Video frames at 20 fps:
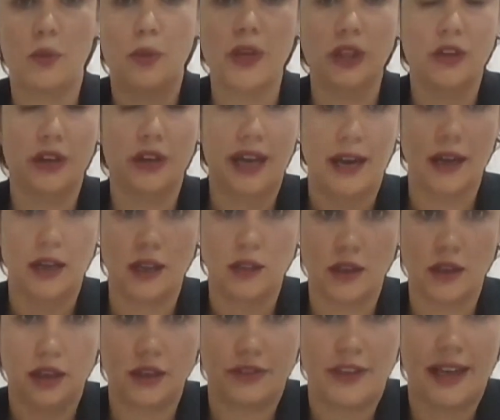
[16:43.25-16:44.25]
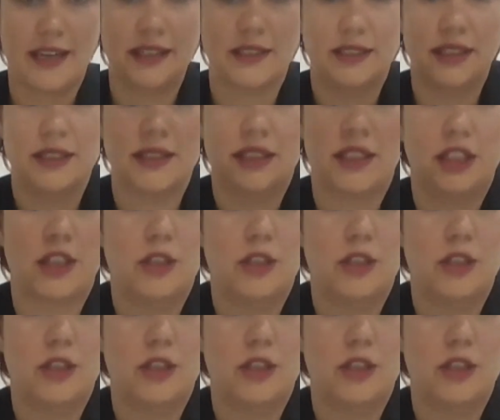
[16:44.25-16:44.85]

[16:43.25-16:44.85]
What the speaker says: we look at a lot of cases,